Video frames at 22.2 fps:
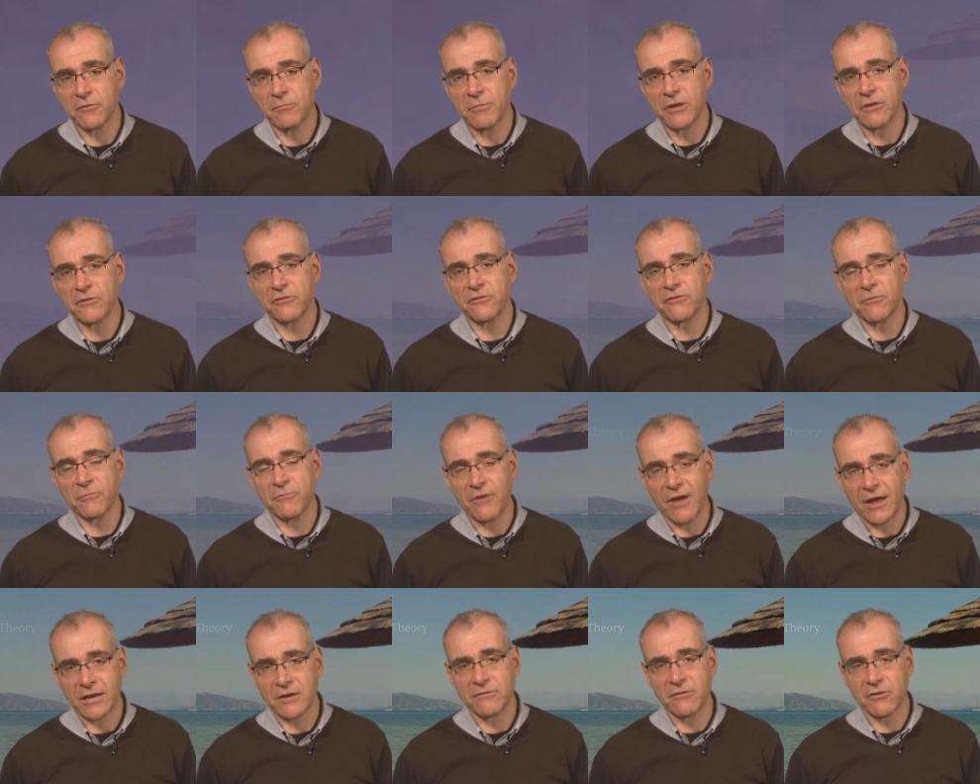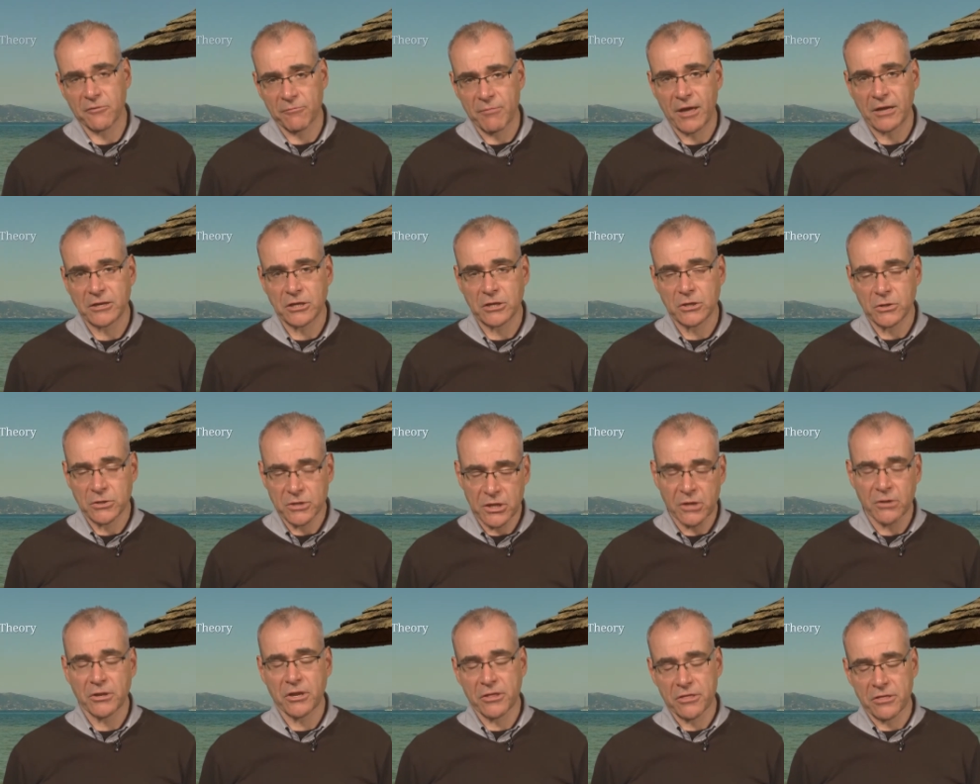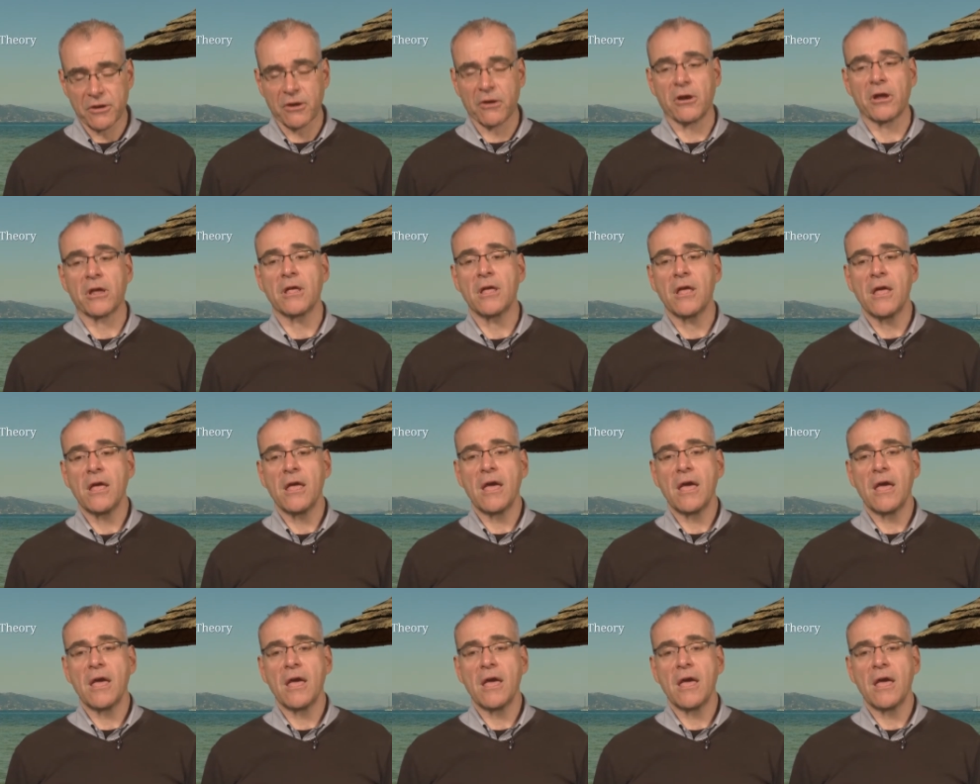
to be subjective expected utility theory.